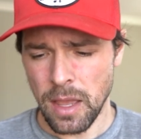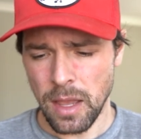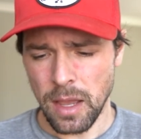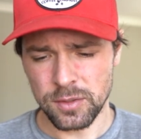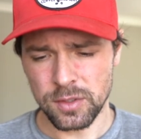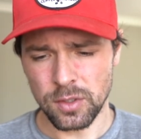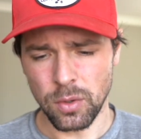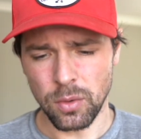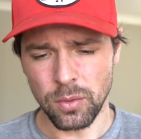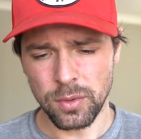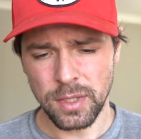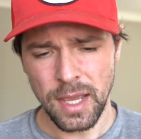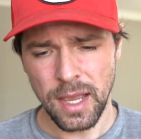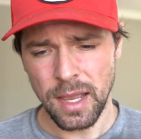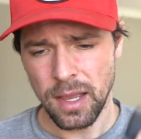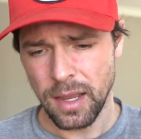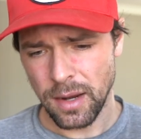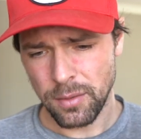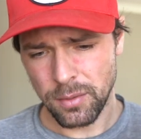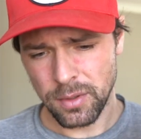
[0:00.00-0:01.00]
So
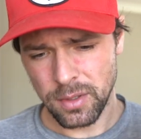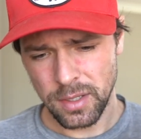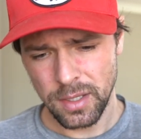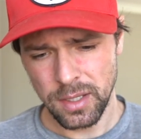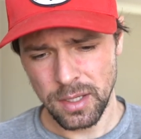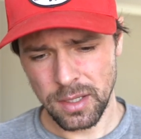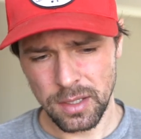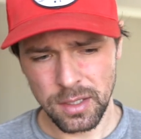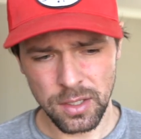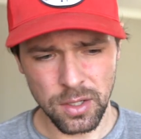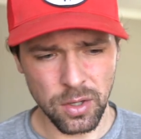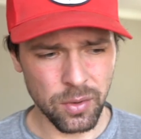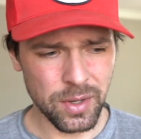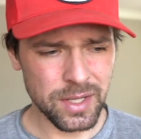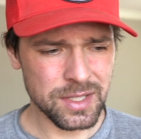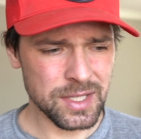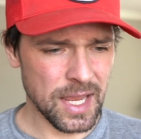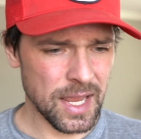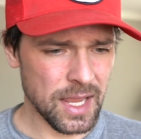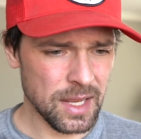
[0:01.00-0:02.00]
yeah, I really, you know,
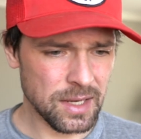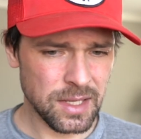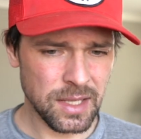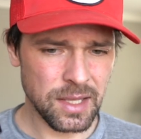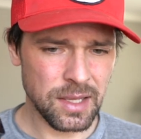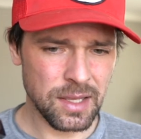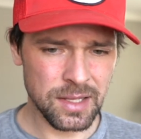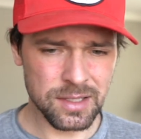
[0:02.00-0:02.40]
it's handy.